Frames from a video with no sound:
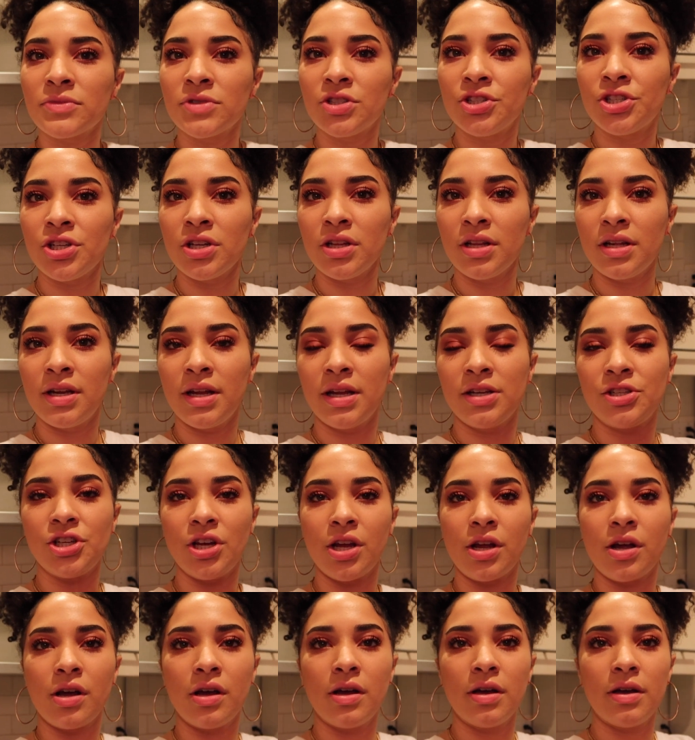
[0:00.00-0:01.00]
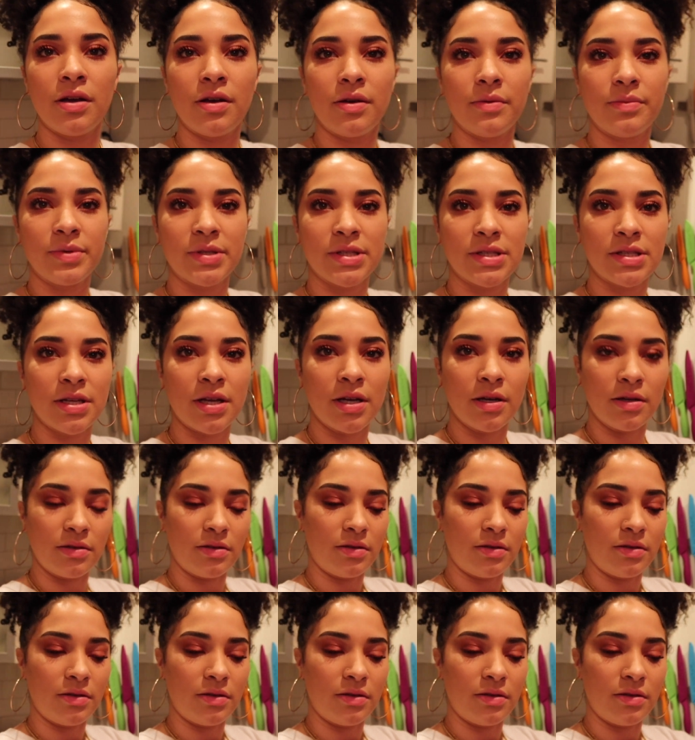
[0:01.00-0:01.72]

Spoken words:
chilling at Jacob's.